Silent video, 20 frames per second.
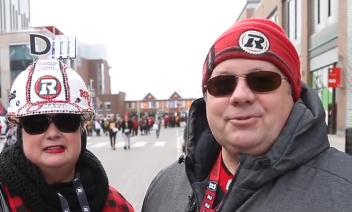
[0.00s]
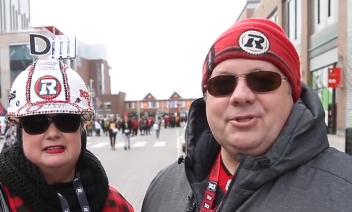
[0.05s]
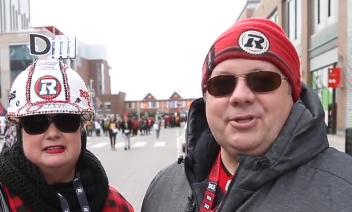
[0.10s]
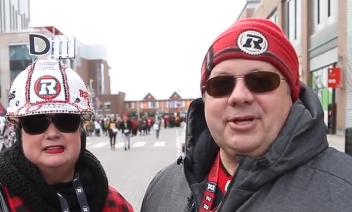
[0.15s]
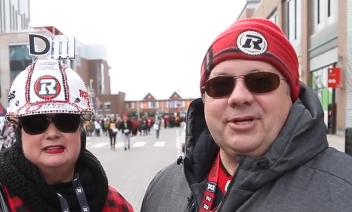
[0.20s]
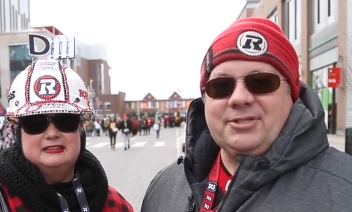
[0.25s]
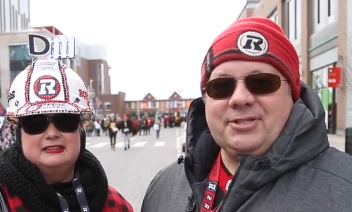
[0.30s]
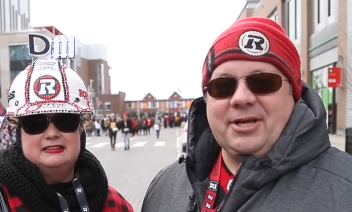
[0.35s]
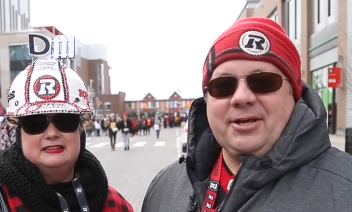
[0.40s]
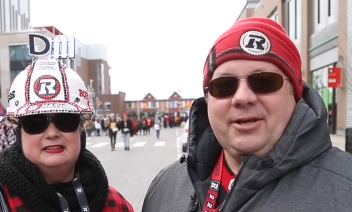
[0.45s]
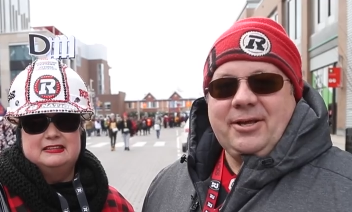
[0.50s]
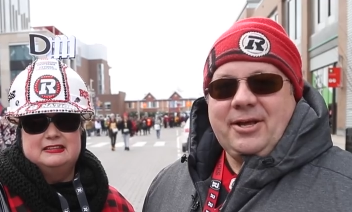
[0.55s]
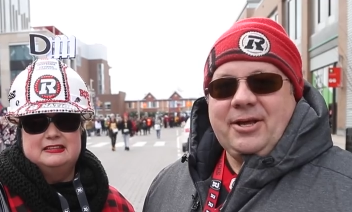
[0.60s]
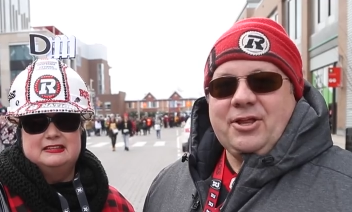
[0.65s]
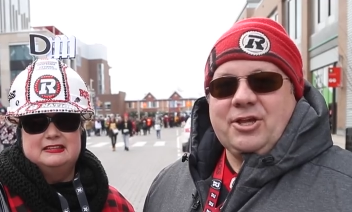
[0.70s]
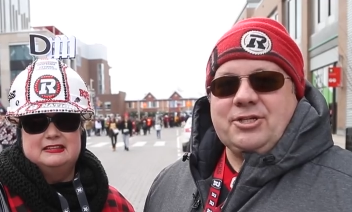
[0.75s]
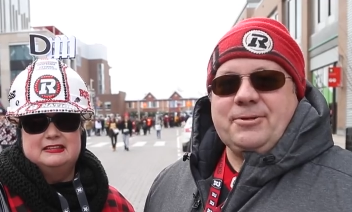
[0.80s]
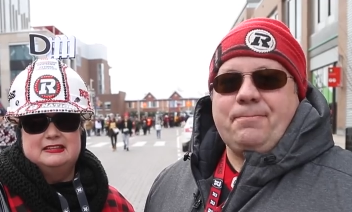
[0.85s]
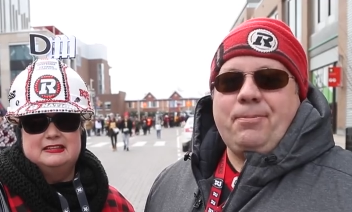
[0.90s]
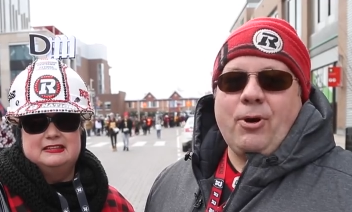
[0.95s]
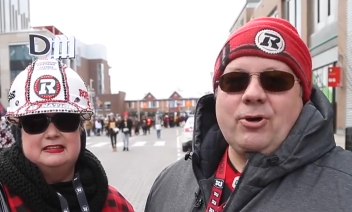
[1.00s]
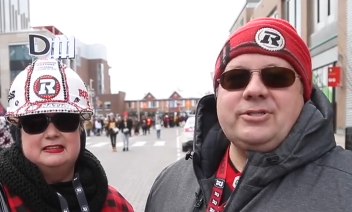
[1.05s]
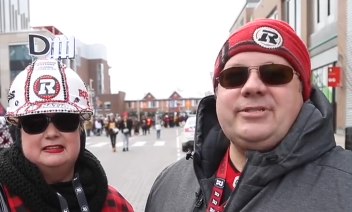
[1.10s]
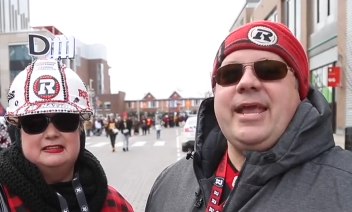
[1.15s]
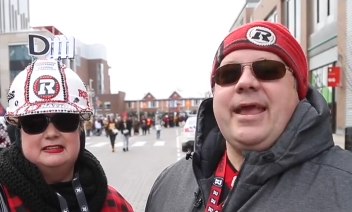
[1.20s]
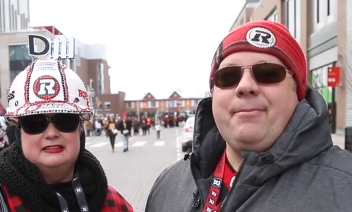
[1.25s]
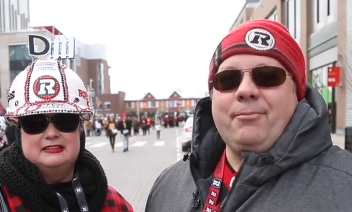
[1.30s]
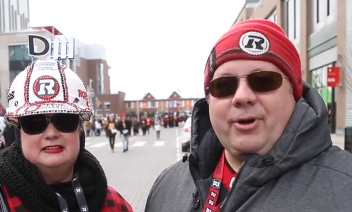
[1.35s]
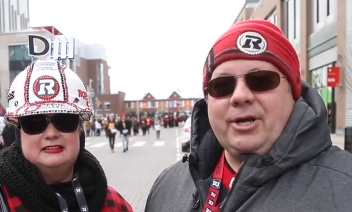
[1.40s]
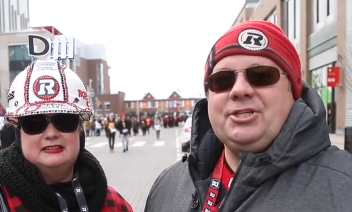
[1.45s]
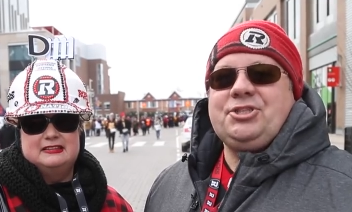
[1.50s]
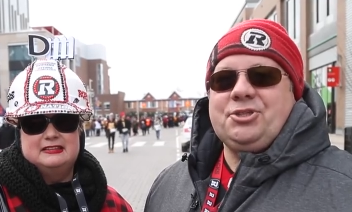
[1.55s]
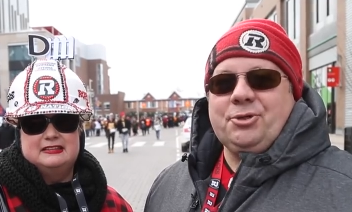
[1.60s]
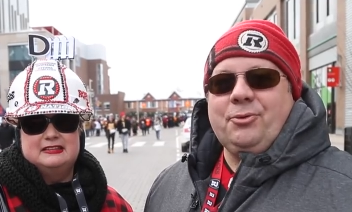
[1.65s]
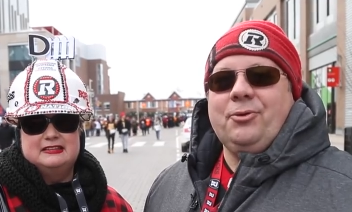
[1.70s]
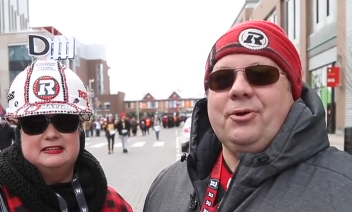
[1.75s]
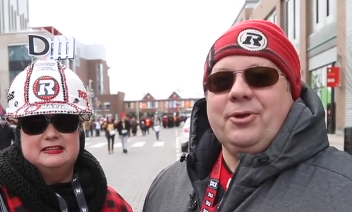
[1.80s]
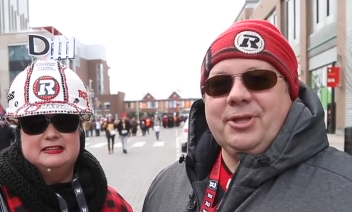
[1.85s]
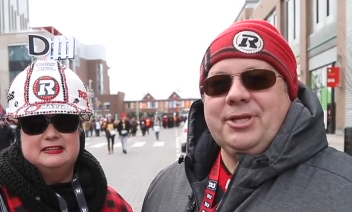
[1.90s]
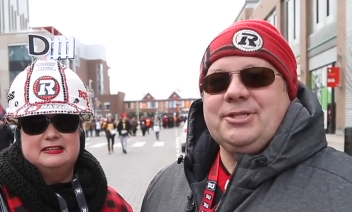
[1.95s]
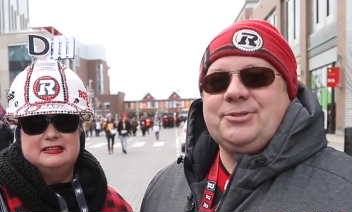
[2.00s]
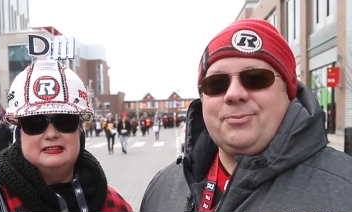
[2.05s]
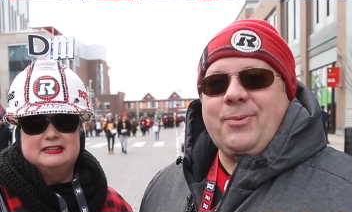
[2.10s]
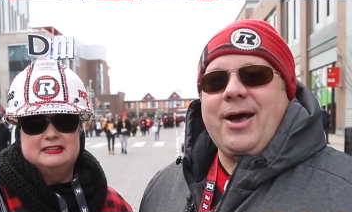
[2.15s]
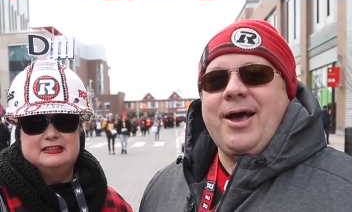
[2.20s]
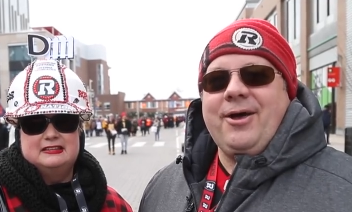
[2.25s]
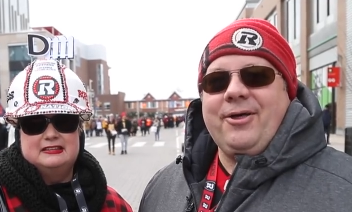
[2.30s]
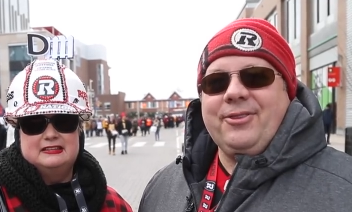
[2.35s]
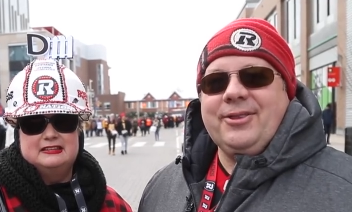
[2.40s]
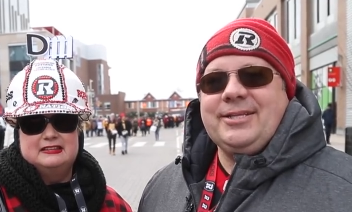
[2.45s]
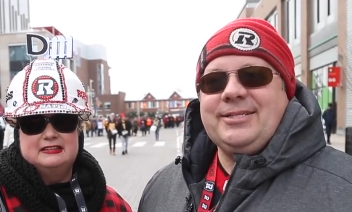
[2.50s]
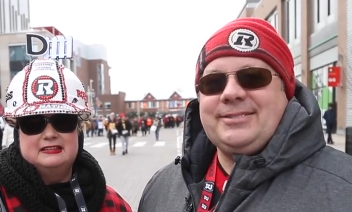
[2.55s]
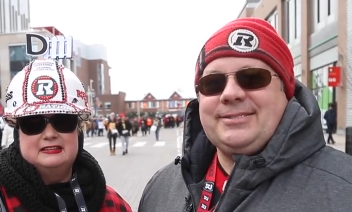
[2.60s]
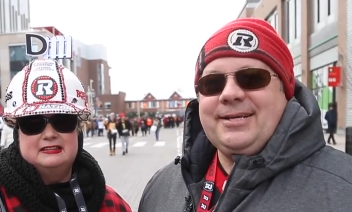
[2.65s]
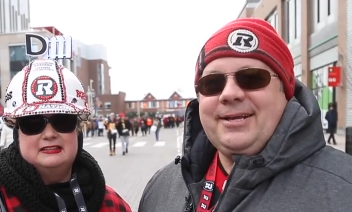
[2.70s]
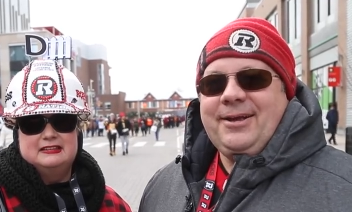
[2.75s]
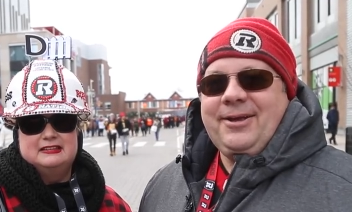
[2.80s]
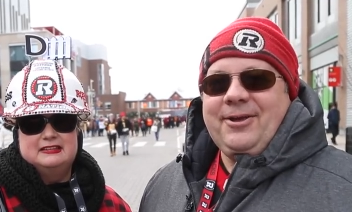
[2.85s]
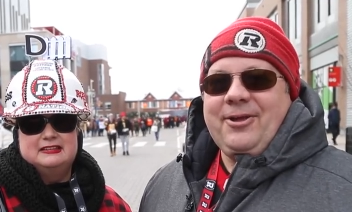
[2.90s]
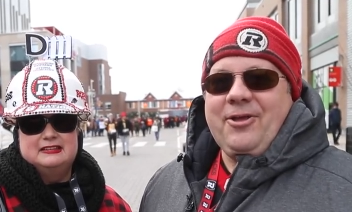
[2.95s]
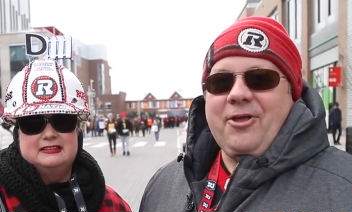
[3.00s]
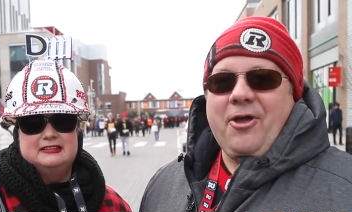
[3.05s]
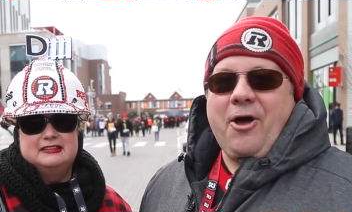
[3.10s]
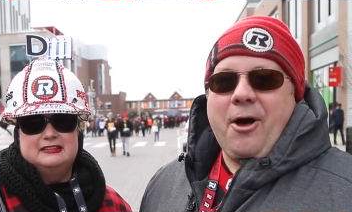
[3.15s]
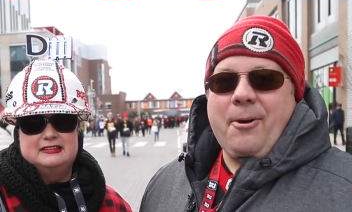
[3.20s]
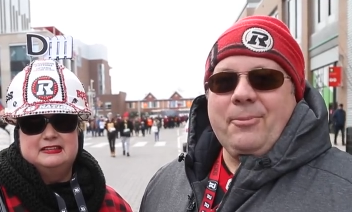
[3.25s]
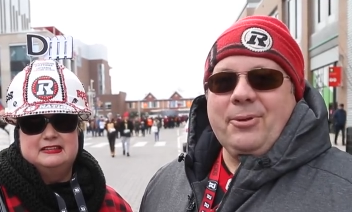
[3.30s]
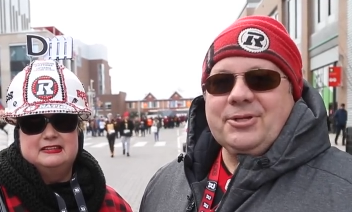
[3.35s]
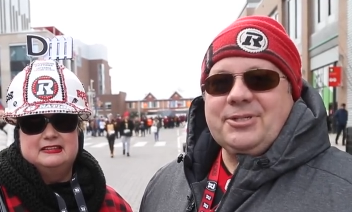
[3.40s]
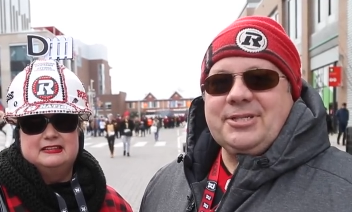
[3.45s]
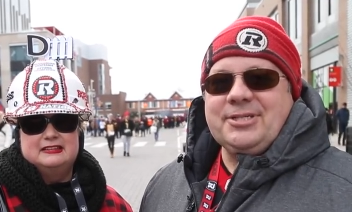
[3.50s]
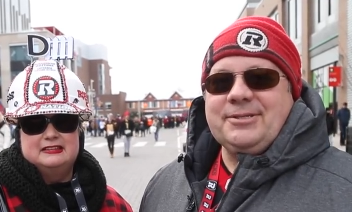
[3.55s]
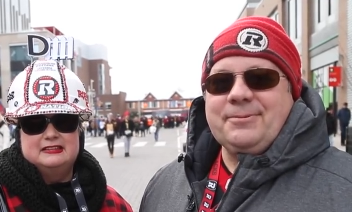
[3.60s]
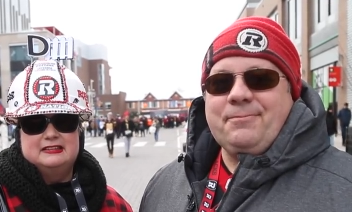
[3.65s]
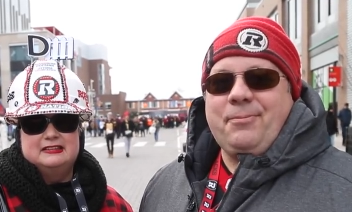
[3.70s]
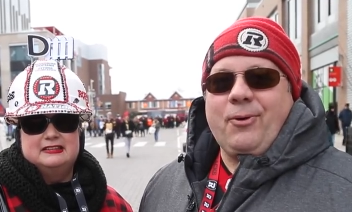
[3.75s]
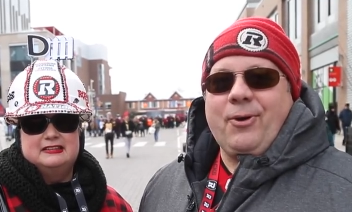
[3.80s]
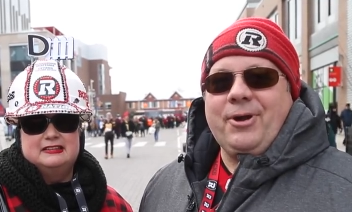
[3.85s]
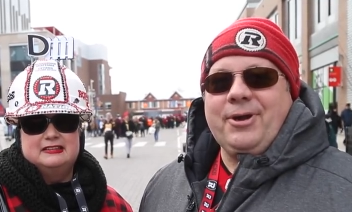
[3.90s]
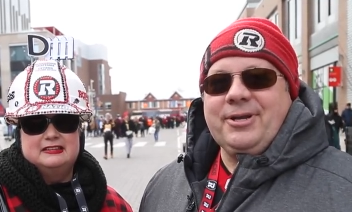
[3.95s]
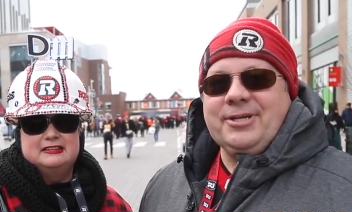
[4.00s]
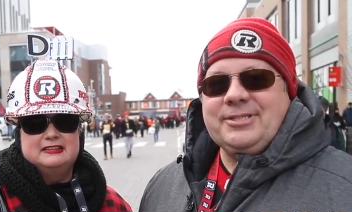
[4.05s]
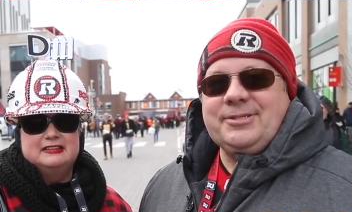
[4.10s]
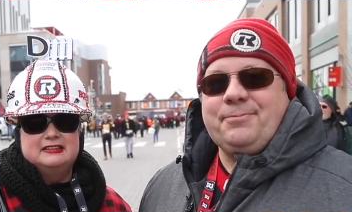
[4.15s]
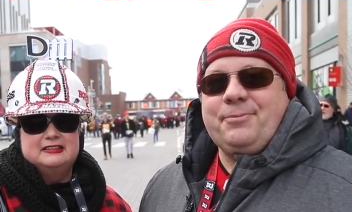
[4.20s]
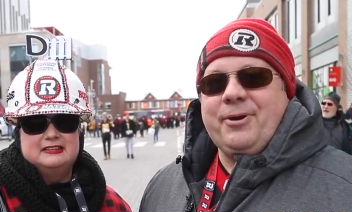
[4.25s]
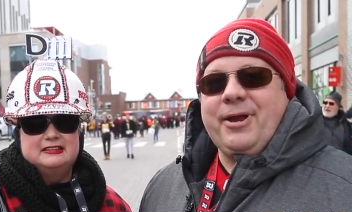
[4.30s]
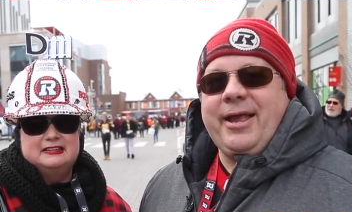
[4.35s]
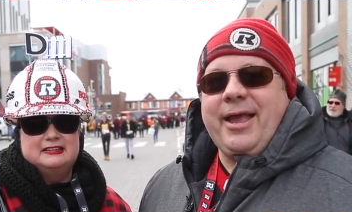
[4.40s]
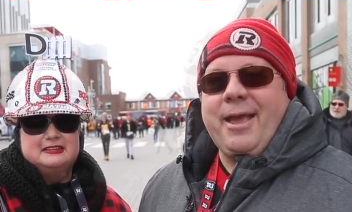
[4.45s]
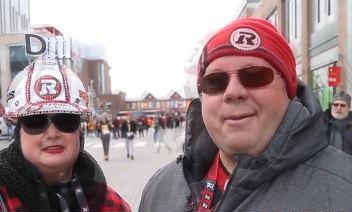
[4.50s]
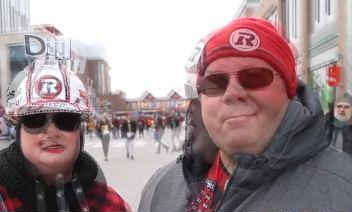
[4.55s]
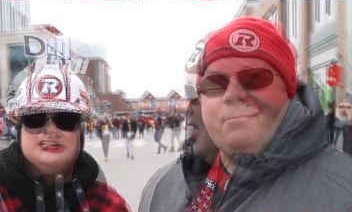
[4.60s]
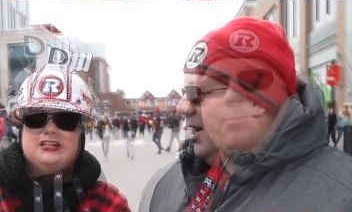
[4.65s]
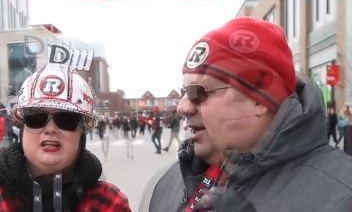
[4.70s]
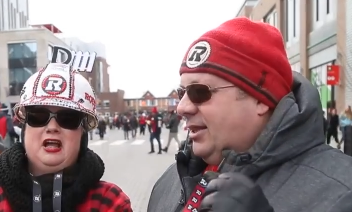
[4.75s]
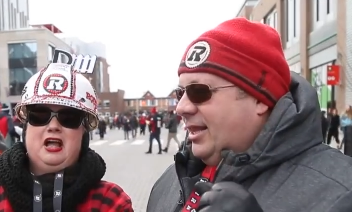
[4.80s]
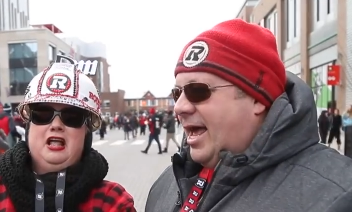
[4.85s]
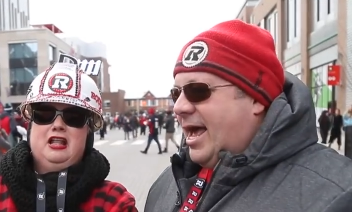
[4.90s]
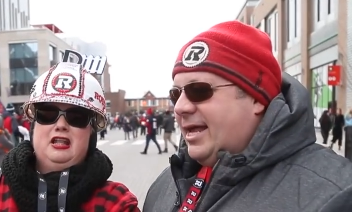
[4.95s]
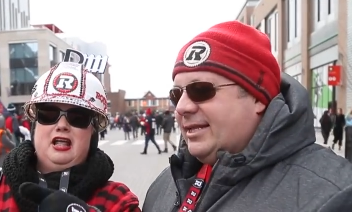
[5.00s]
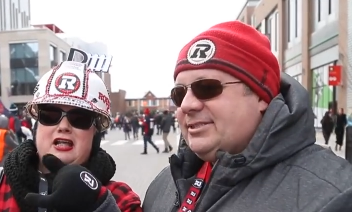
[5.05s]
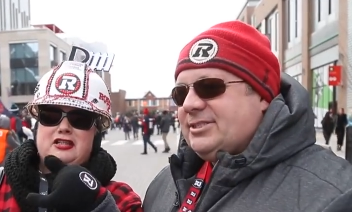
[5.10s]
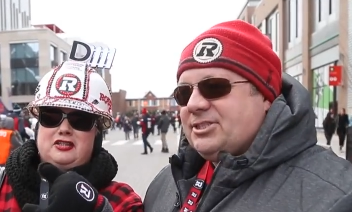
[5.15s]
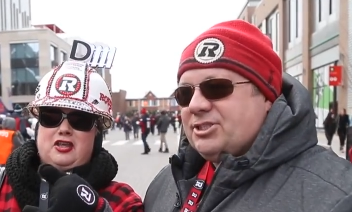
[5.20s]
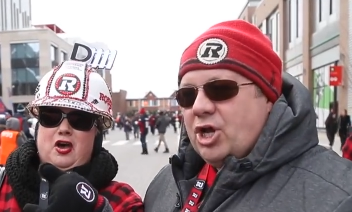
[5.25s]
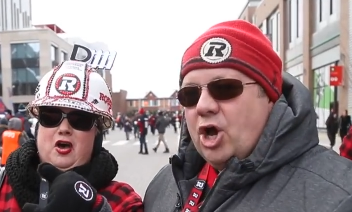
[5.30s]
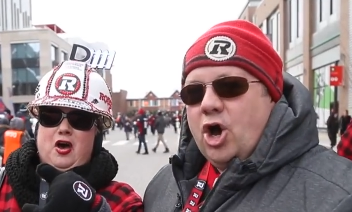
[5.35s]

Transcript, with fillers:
Speaker 1: So there's a there's a post game ritual as well that's uh, almost as important as the pregame. Let's